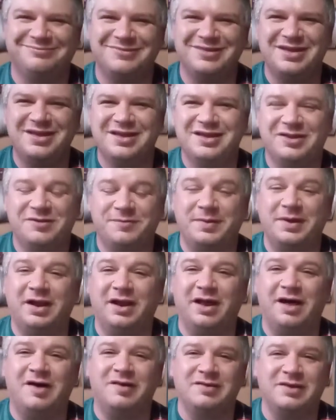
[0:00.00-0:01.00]
It's been a
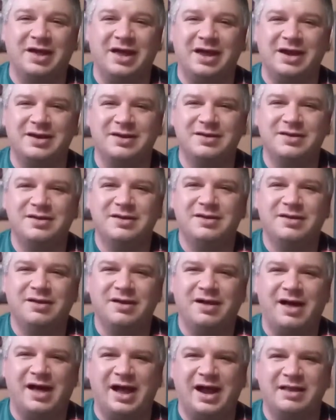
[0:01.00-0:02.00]
long day.
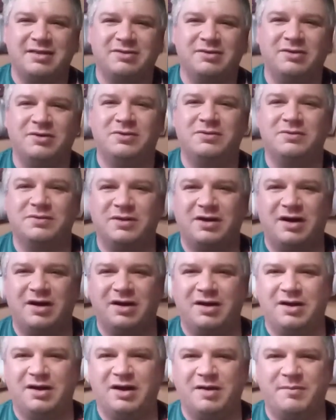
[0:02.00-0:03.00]
Alright, so
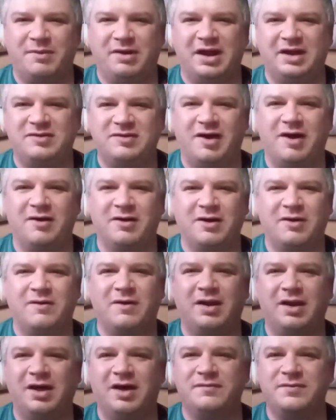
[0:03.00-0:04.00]
I'm going to let y'all go.
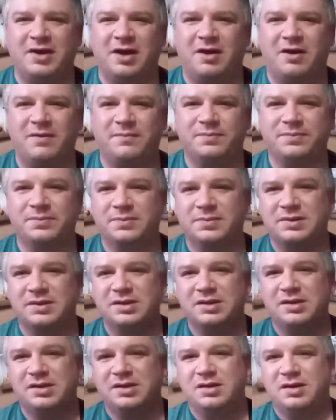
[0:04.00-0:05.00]
I love y'all.
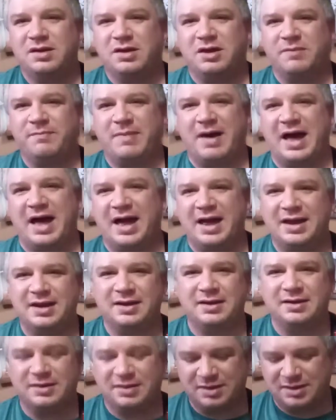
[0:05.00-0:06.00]
Goodbye.
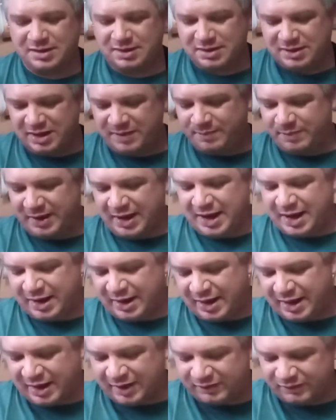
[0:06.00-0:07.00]
Keep playing,
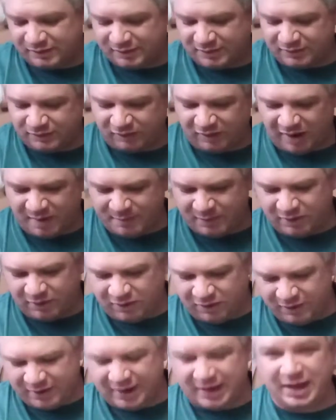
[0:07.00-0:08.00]
guys. So I'm going to
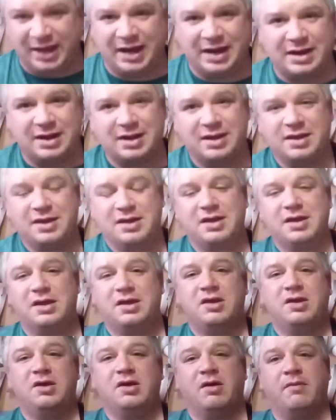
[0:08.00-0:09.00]
go ahead
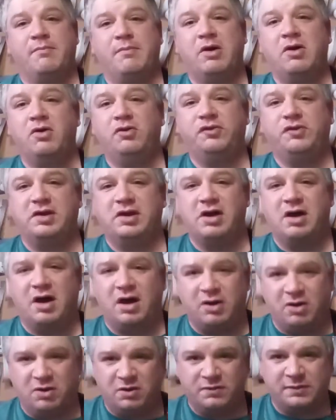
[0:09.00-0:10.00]
and mosey
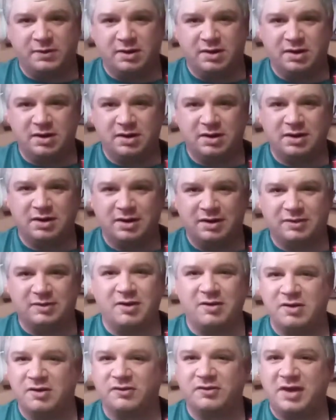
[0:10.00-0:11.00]
on over.
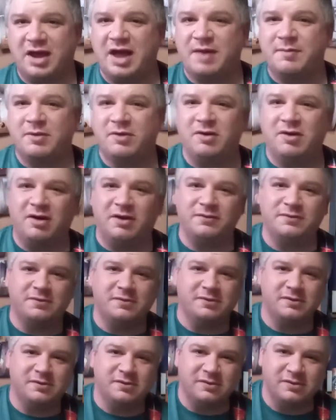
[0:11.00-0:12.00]
Turn this camera
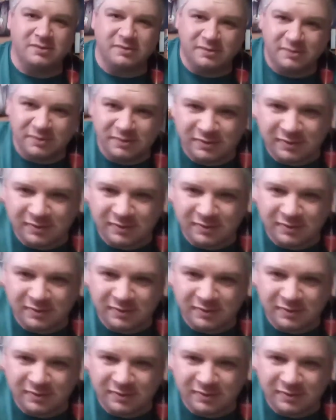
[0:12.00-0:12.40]
off.